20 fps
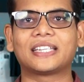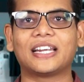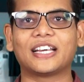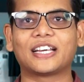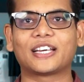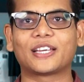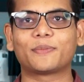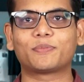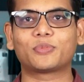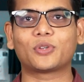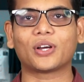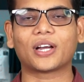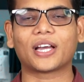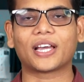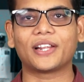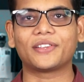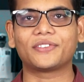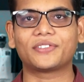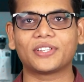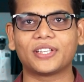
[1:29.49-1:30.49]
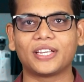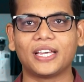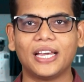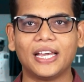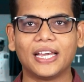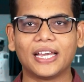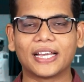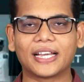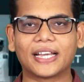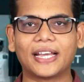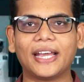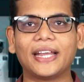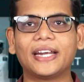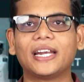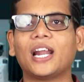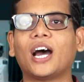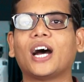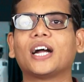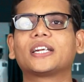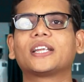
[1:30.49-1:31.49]
like cryptocurrency
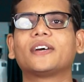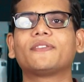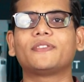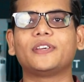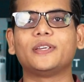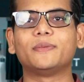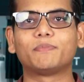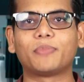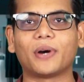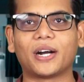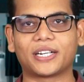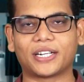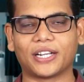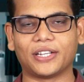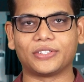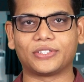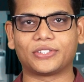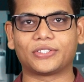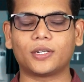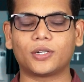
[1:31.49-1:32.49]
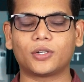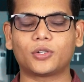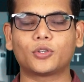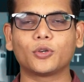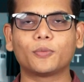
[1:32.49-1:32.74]
gain lot of importance.